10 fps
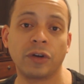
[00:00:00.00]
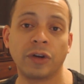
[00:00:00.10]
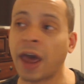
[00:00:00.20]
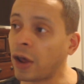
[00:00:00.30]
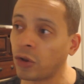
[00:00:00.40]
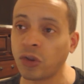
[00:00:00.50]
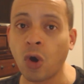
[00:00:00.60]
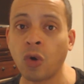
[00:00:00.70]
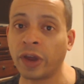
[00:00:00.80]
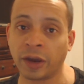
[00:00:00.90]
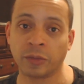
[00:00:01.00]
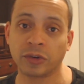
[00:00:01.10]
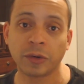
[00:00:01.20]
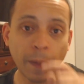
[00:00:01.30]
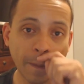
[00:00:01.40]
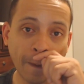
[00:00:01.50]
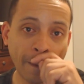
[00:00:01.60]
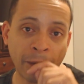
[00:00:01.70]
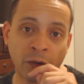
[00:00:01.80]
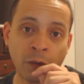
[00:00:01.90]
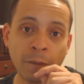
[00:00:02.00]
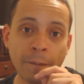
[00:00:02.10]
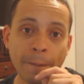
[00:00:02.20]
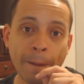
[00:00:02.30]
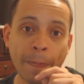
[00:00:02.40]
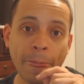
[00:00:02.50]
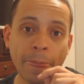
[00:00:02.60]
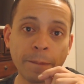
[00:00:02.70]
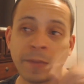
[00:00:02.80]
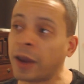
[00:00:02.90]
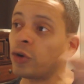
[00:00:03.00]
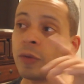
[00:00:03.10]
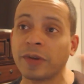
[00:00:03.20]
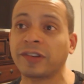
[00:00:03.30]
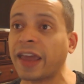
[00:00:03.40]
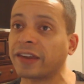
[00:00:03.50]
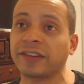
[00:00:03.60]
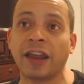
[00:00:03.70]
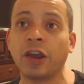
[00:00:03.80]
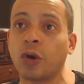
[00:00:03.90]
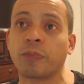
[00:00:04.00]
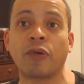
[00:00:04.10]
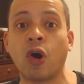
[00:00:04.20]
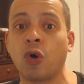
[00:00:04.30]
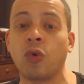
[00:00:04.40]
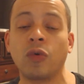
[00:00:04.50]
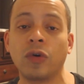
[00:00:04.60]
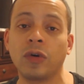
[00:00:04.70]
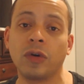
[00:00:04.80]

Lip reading: Not the old gamers. You know? Make no mistake, selling a Pro